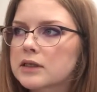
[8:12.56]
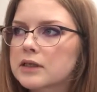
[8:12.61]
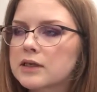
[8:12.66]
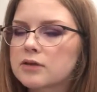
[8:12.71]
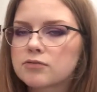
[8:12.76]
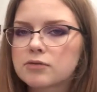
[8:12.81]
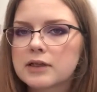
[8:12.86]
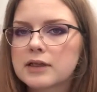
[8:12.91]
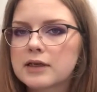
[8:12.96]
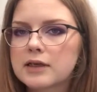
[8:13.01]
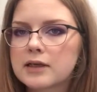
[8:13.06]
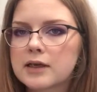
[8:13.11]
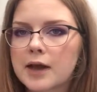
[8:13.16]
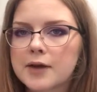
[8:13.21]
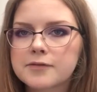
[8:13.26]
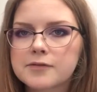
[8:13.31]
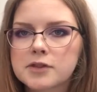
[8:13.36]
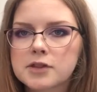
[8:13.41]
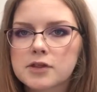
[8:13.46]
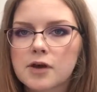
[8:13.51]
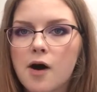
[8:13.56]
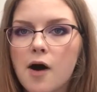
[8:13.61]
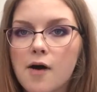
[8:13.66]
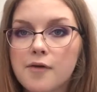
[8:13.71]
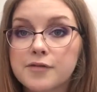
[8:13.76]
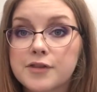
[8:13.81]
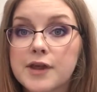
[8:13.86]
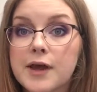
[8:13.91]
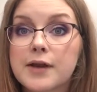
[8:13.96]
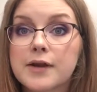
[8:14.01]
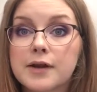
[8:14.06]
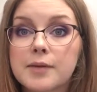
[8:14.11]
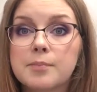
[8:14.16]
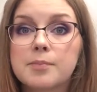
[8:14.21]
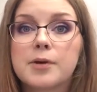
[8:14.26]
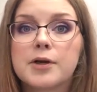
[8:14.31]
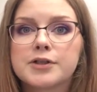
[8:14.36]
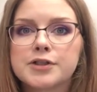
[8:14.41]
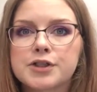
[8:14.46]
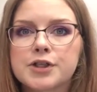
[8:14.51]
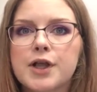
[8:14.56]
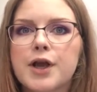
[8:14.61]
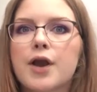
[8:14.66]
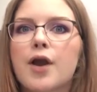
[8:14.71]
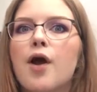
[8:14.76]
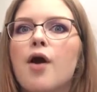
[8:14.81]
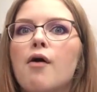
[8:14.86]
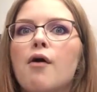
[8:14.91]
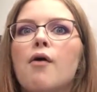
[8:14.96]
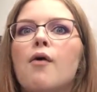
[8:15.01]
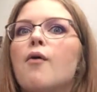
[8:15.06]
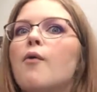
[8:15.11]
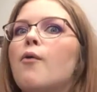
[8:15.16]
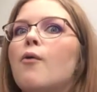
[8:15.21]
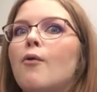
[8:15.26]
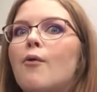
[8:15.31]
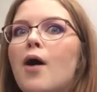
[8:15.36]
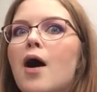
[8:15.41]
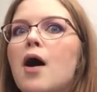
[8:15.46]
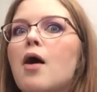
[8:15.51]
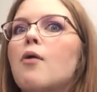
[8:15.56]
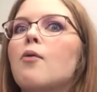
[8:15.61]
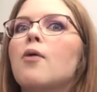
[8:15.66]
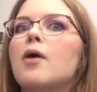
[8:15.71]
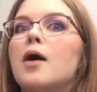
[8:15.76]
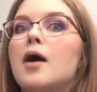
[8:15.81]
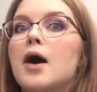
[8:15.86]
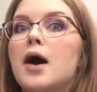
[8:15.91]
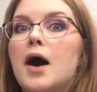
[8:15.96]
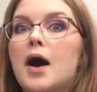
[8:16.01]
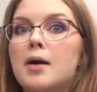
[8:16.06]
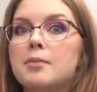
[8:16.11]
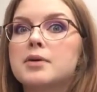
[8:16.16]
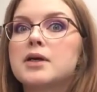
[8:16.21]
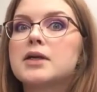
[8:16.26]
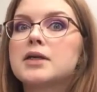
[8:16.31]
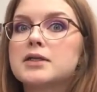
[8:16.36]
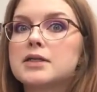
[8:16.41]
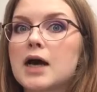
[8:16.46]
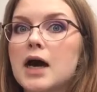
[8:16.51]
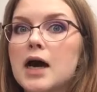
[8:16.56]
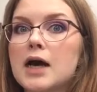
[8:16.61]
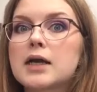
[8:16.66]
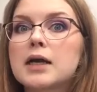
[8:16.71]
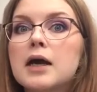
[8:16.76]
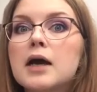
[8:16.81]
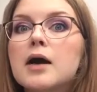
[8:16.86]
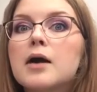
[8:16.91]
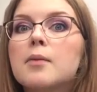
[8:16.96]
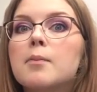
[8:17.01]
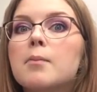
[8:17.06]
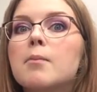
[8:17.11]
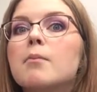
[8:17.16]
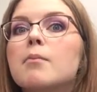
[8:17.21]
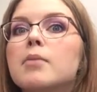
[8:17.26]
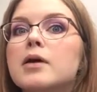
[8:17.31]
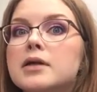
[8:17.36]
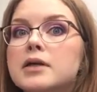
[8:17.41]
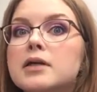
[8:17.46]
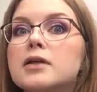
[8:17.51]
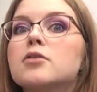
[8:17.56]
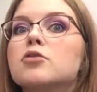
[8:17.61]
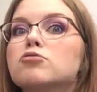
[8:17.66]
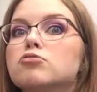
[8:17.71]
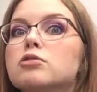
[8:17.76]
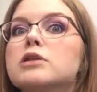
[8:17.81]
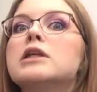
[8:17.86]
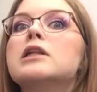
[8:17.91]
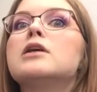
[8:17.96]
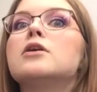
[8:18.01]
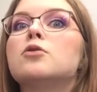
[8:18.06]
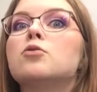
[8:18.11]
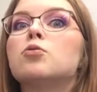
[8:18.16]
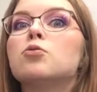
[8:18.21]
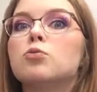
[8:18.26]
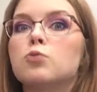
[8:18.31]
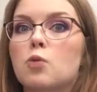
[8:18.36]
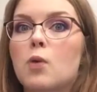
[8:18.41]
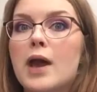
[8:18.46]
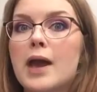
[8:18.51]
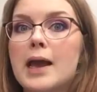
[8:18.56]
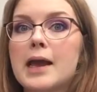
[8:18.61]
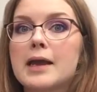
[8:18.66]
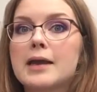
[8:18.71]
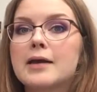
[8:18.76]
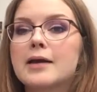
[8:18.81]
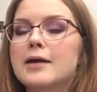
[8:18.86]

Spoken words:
really gives off that impression, like, wow, I'm gonna die, but in a really cool way.